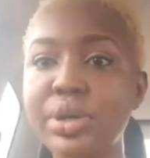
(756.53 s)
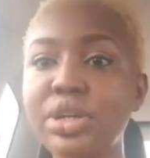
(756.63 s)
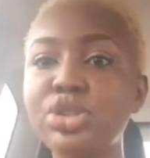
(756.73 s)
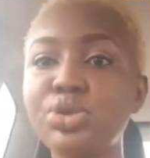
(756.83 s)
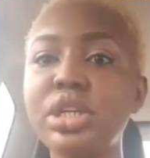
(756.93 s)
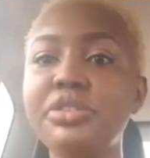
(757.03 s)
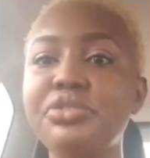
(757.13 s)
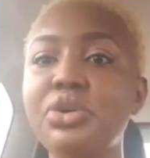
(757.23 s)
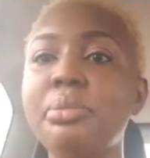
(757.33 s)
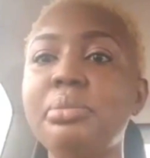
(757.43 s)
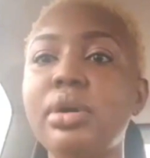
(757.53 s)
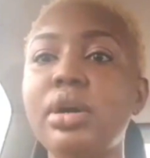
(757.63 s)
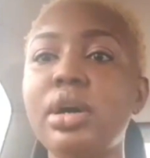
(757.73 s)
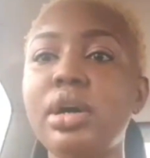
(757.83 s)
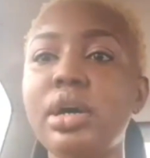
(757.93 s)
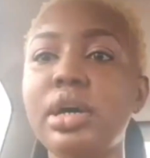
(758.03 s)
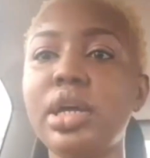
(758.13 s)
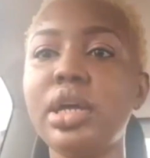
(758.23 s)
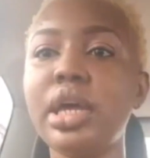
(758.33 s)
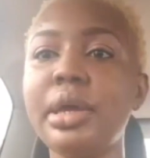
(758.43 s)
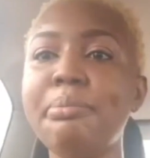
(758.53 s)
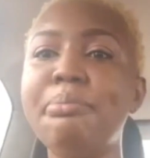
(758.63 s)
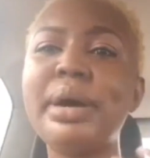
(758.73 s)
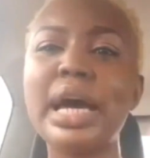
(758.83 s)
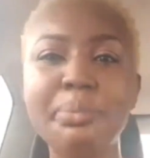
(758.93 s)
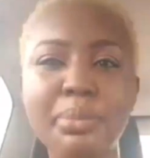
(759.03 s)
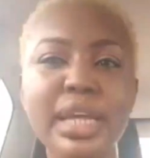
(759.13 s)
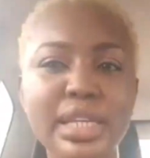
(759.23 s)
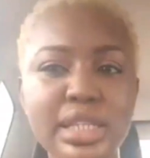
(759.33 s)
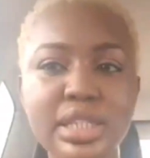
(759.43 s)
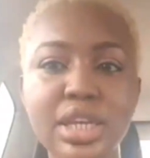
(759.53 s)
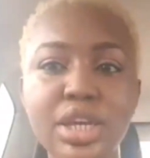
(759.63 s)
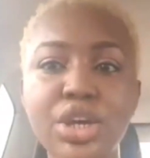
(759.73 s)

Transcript: They were not doing it from a bad place,